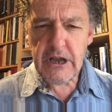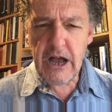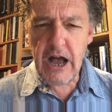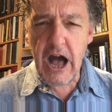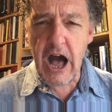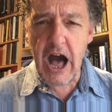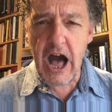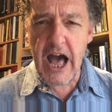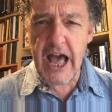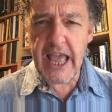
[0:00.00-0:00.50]

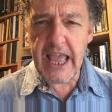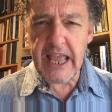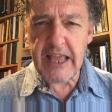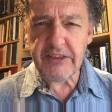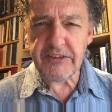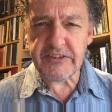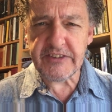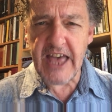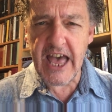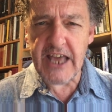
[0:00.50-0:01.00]
High
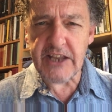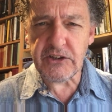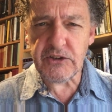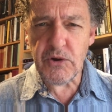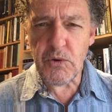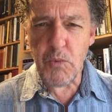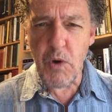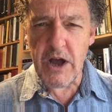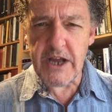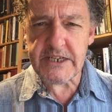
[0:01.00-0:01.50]
sat
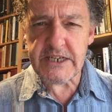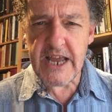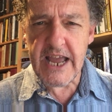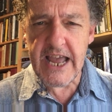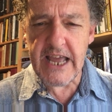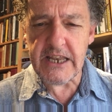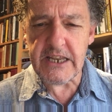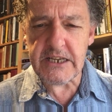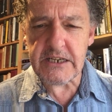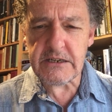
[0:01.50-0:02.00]
white
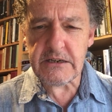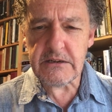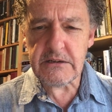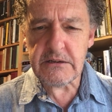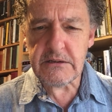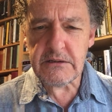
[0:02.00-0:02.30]
Helen,